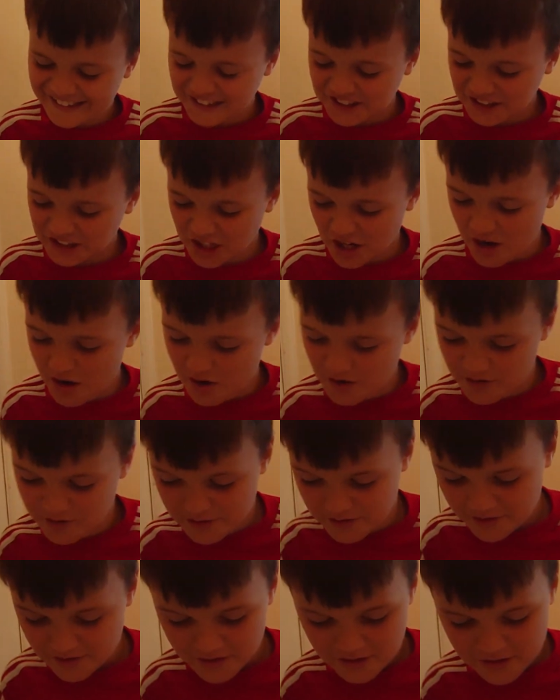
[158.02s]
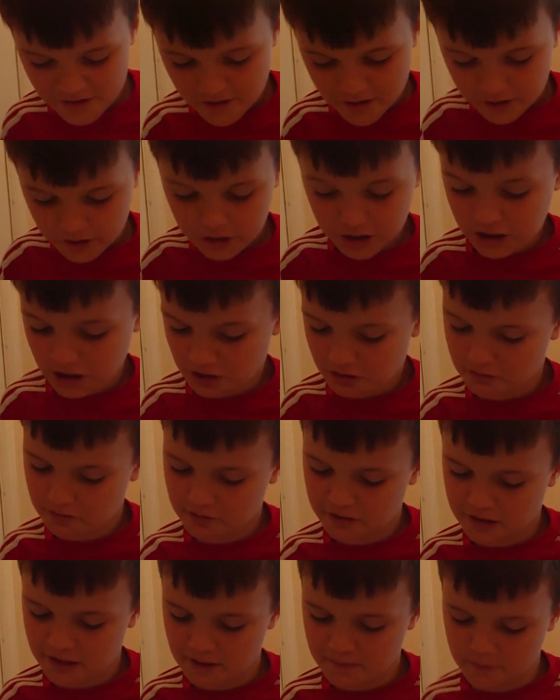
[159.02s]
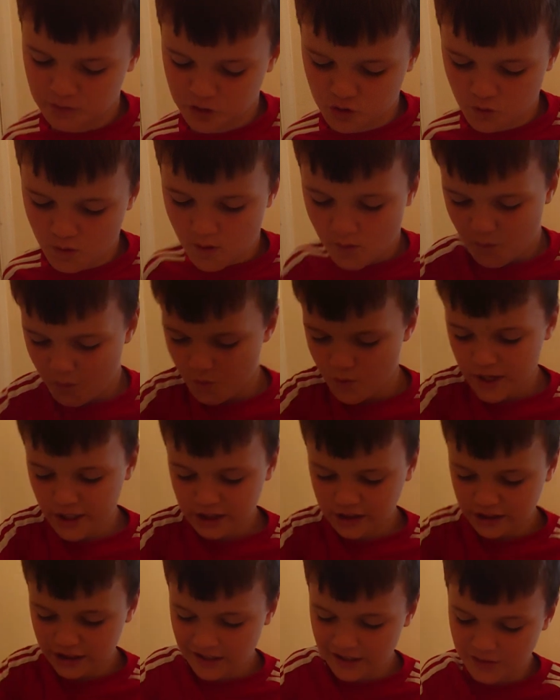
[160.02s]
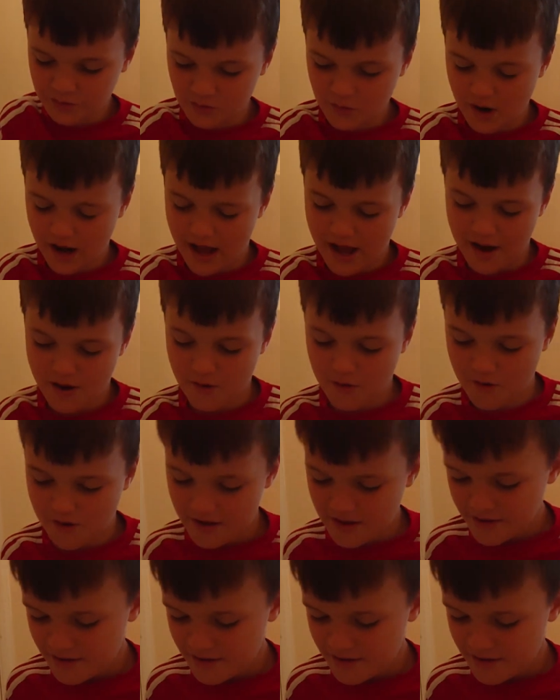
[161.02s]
showed them to a wishing well